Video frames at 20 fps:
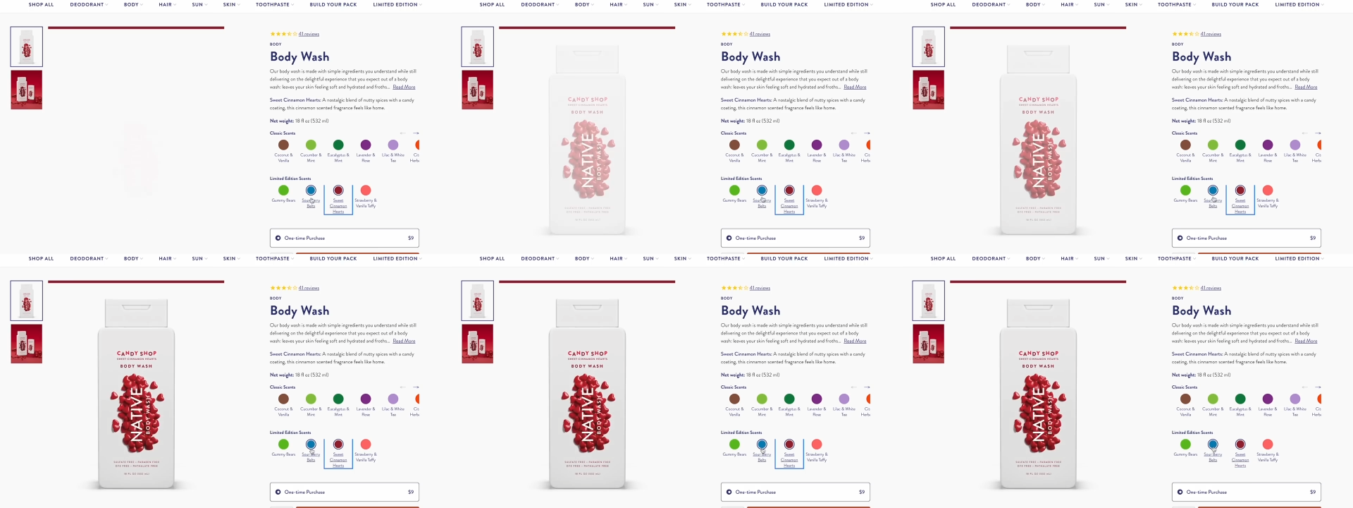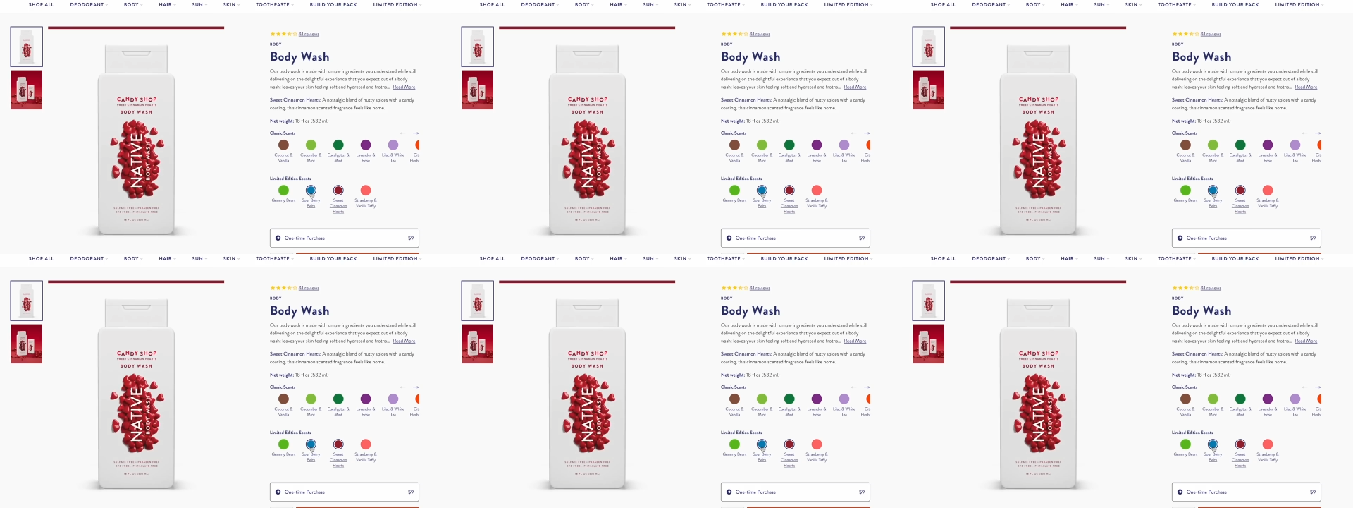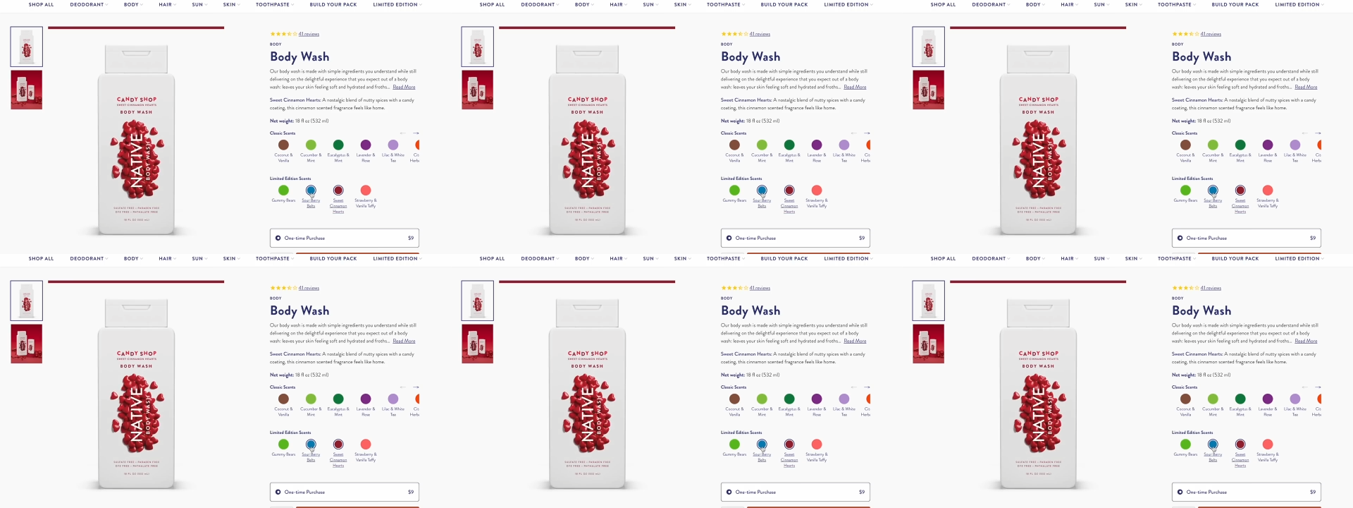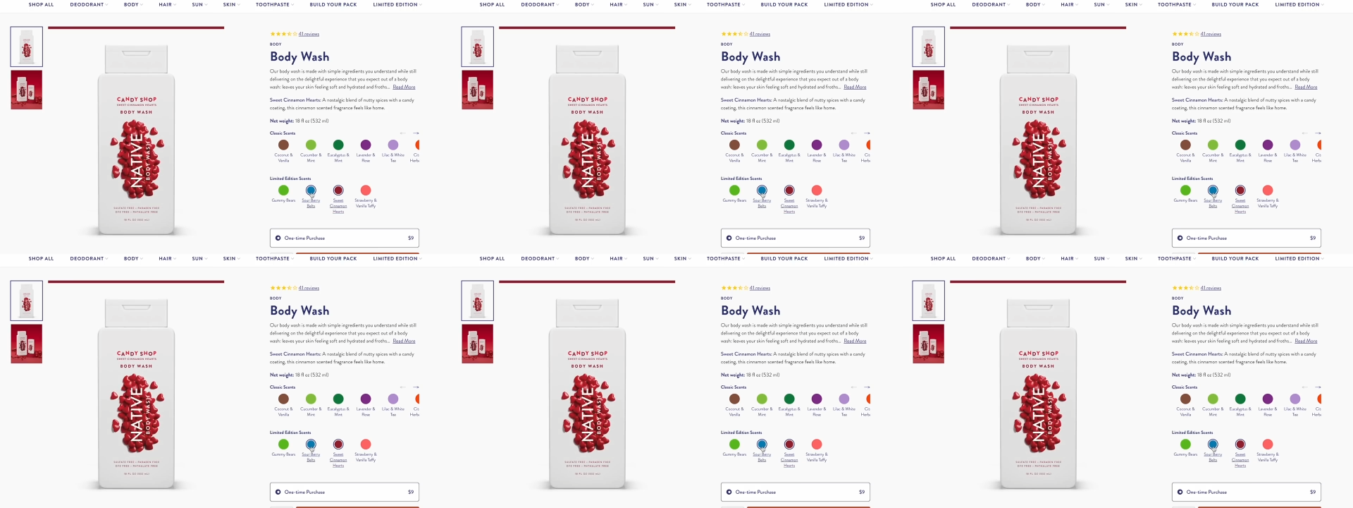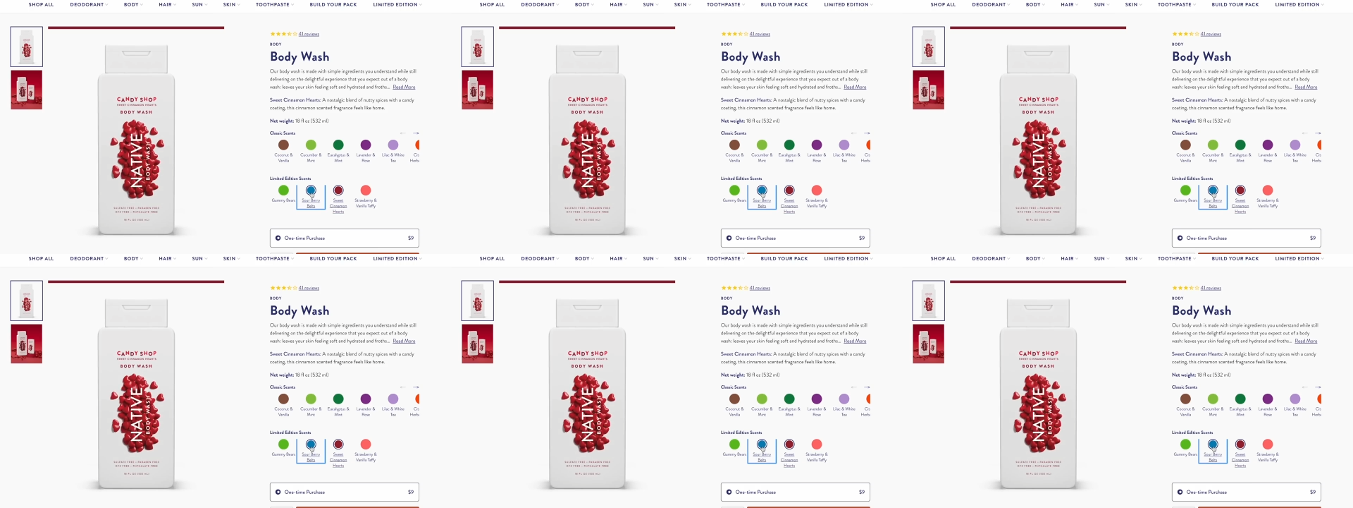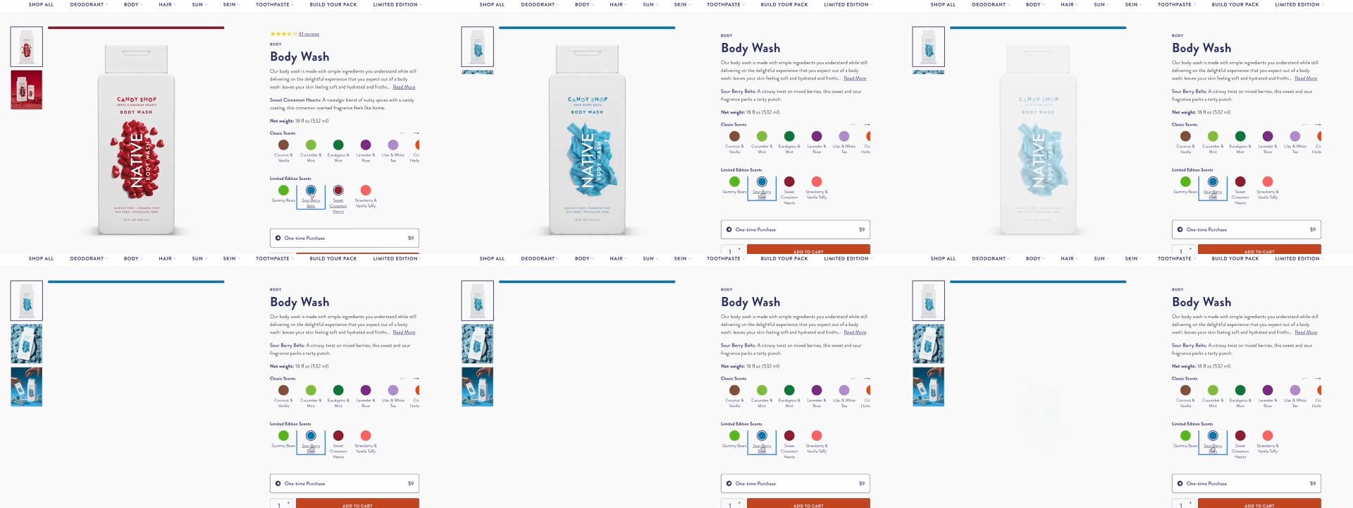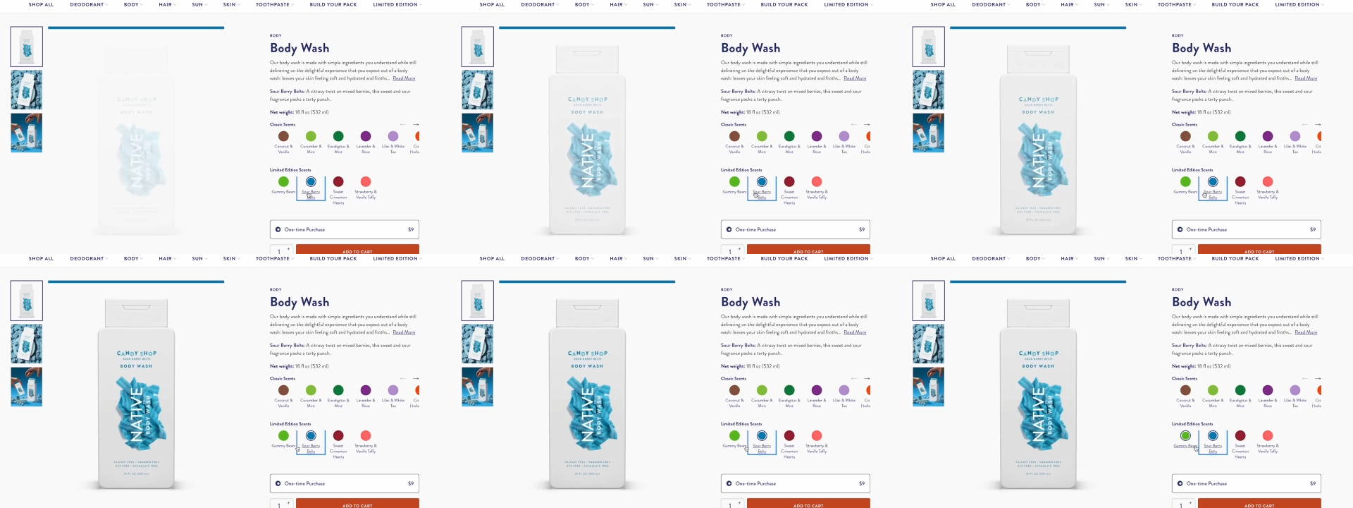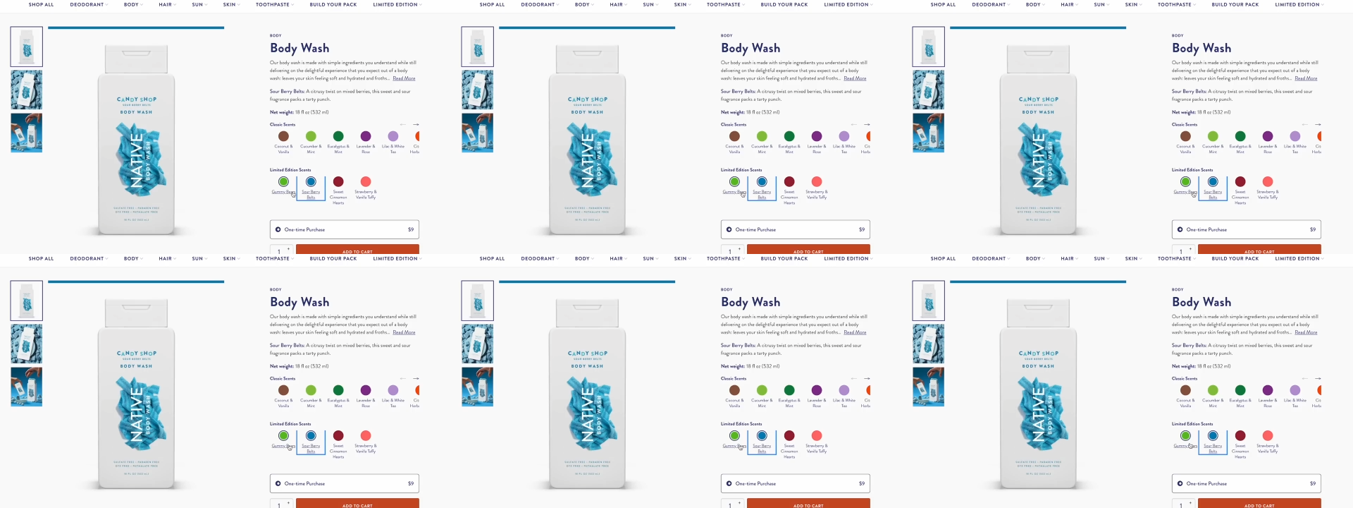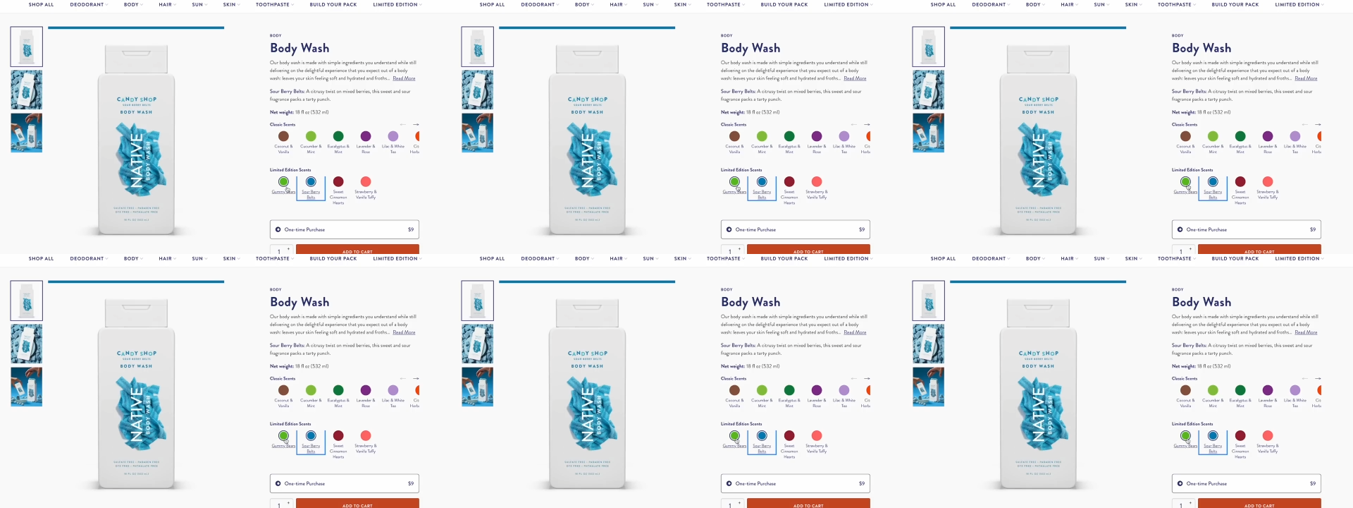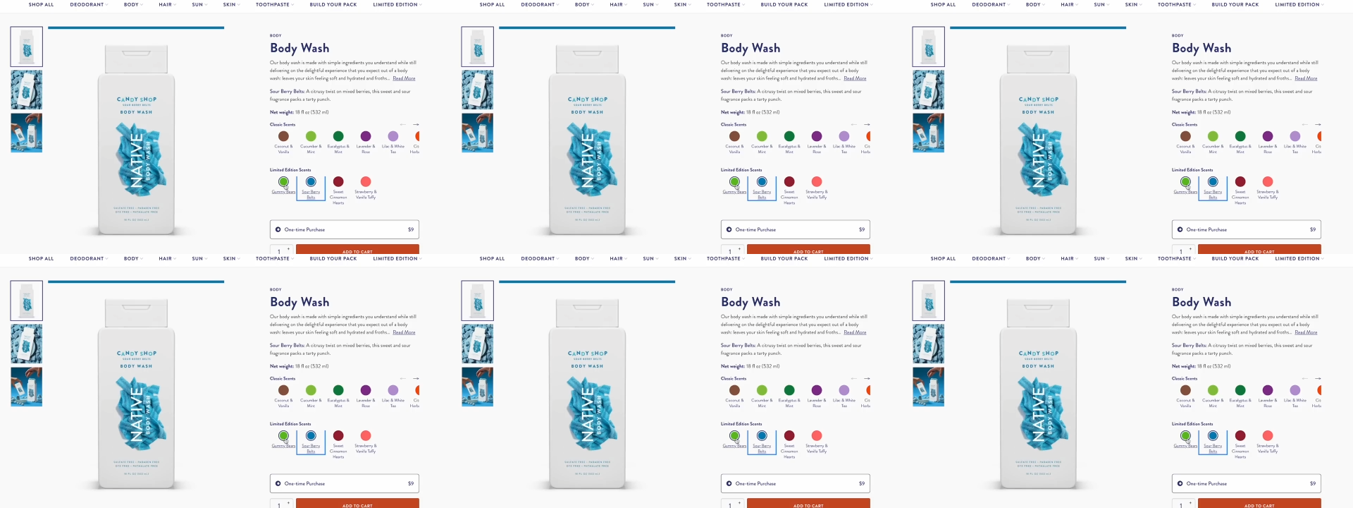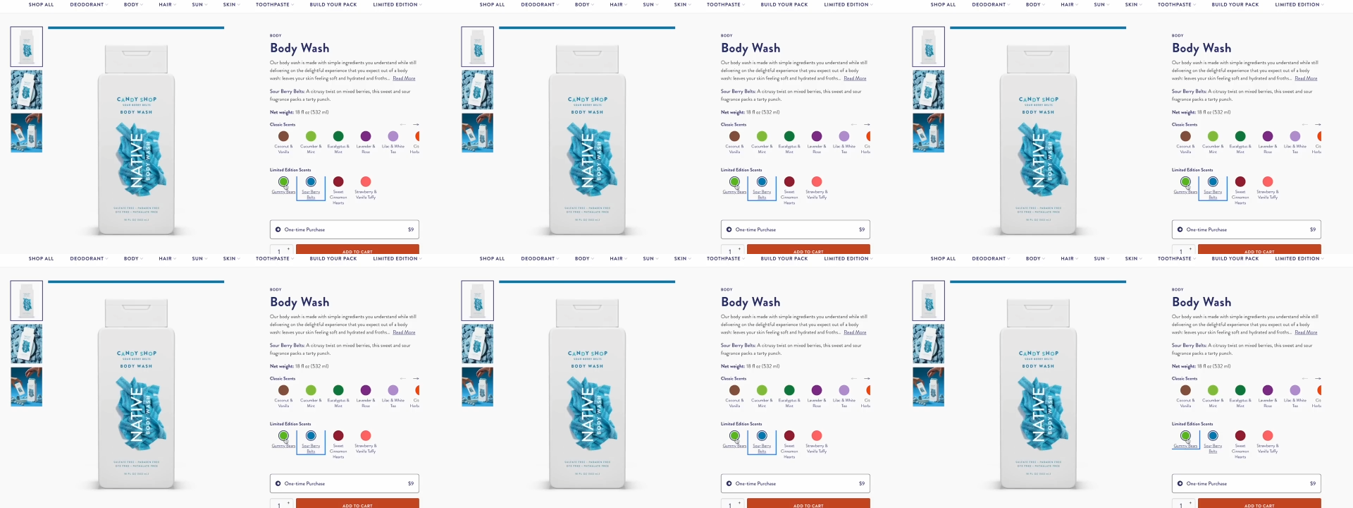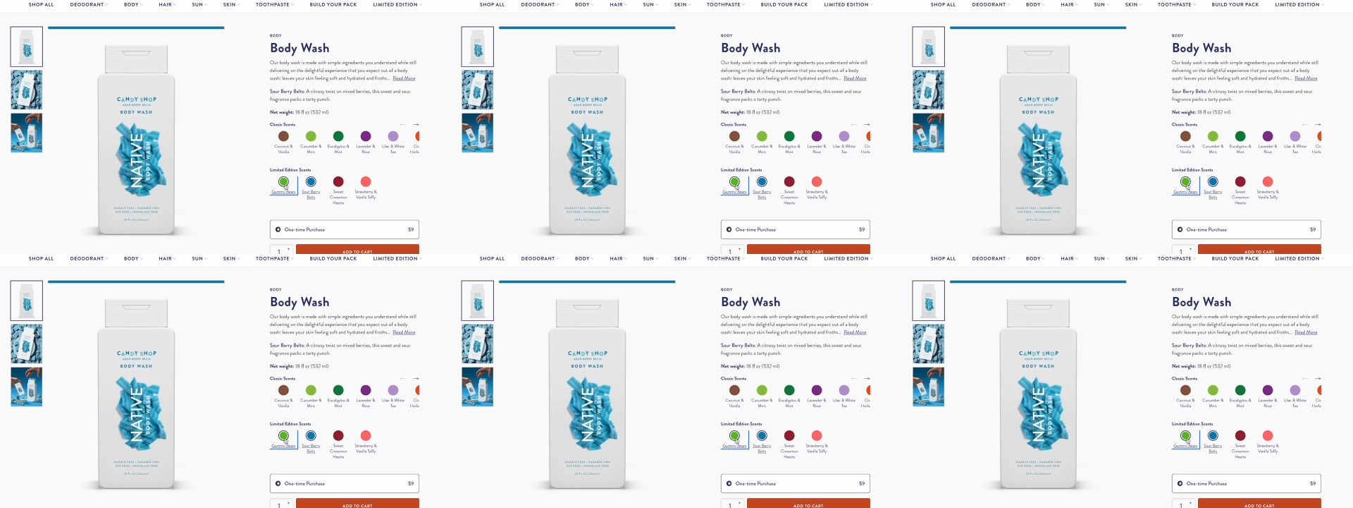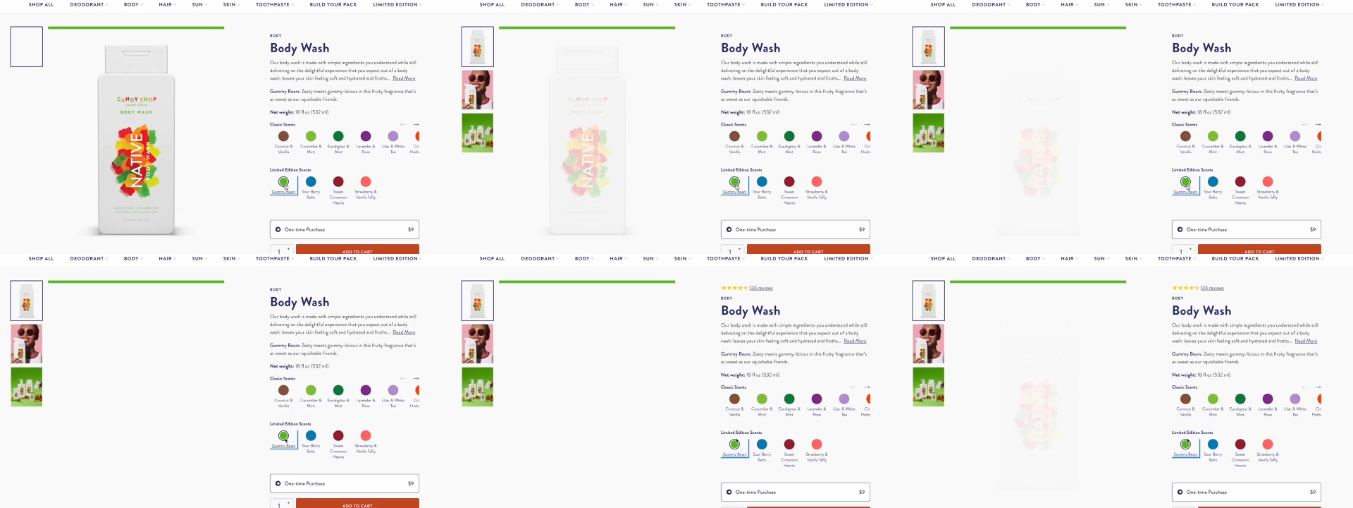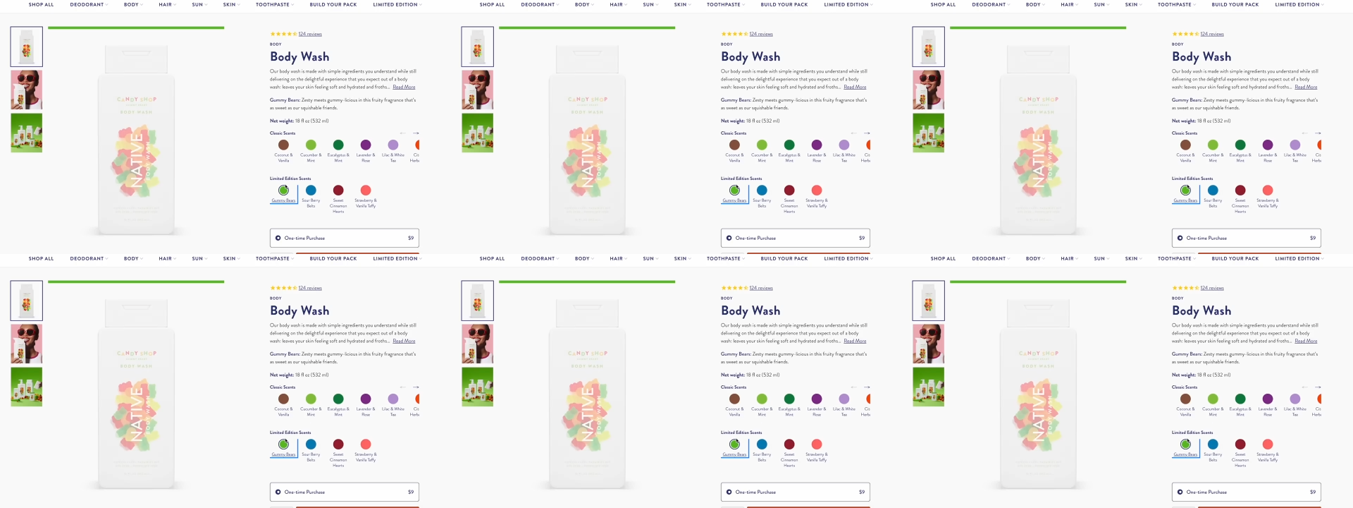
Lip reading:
[unreadable: no face in view]